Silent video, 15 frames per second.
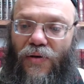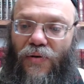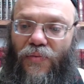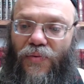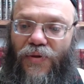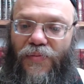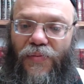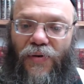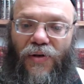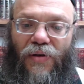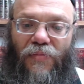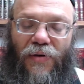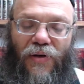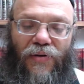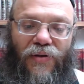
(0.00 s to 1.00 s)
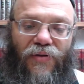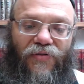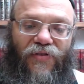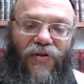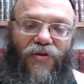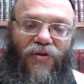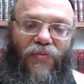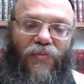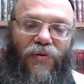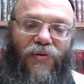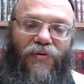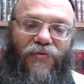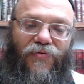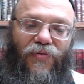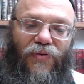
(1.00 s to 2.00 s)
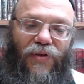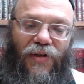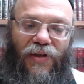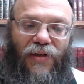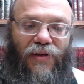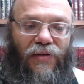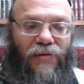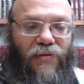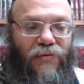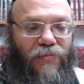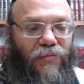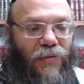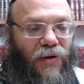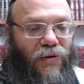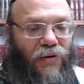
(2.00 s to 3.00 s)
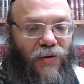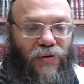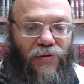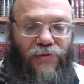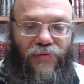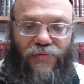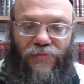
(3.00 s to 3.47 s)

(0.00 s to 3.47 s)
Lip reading: We spoke about the vegetables for the maror.